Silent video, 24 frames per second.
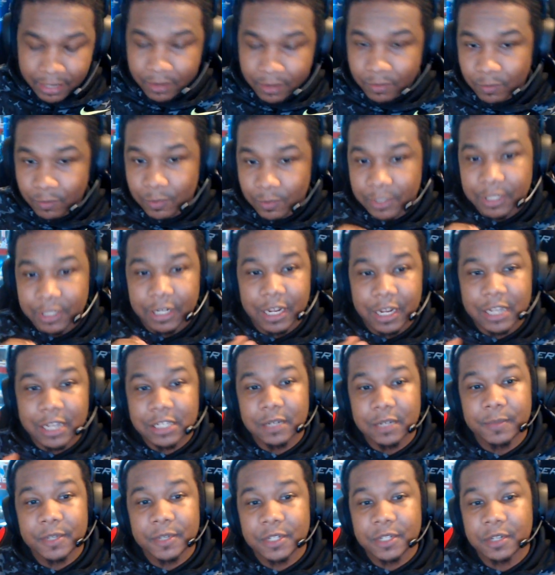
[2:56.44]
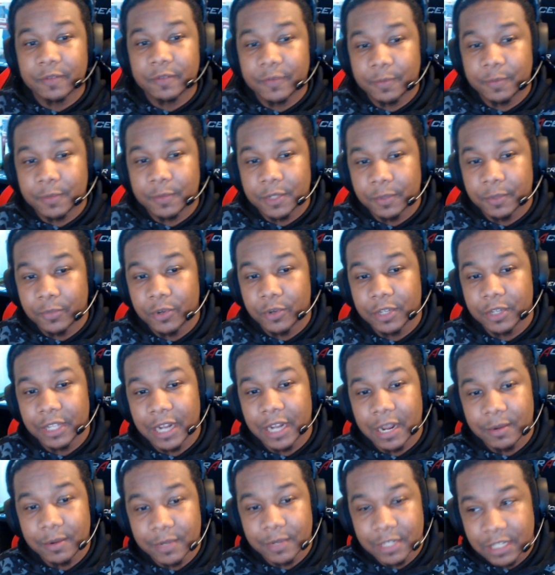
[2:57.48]
With the customer support that
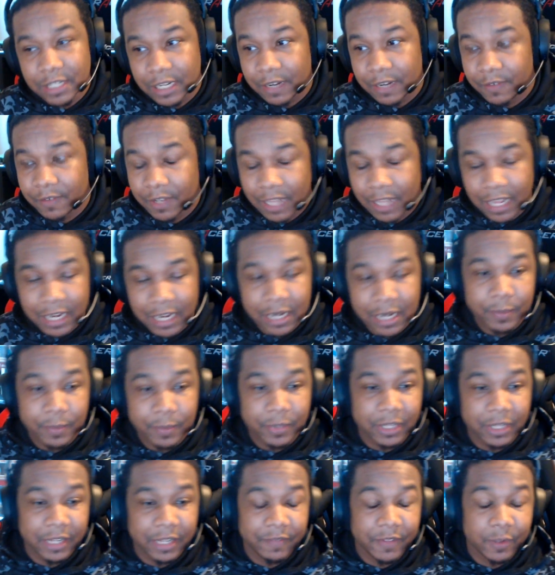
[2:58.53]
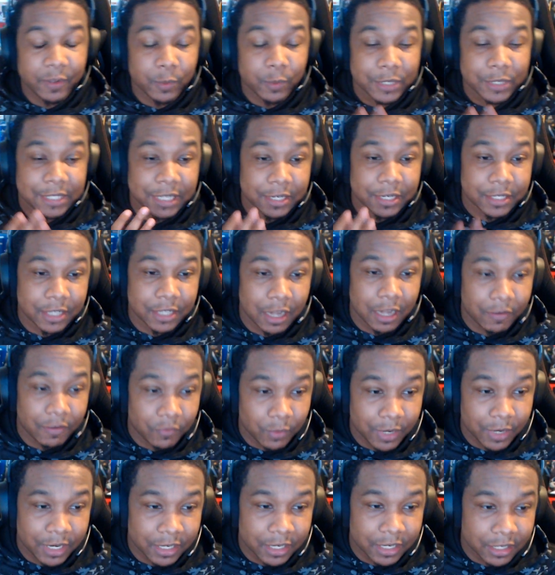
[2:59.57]
I received, they didn't believe it was their
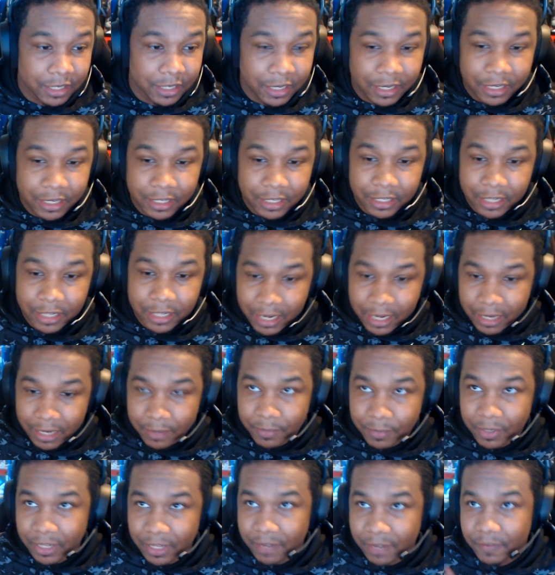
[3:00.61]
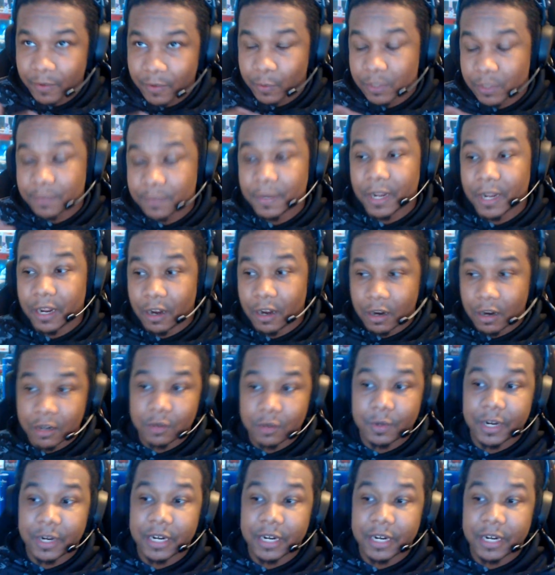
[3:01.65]
software. They believed it was my hardware.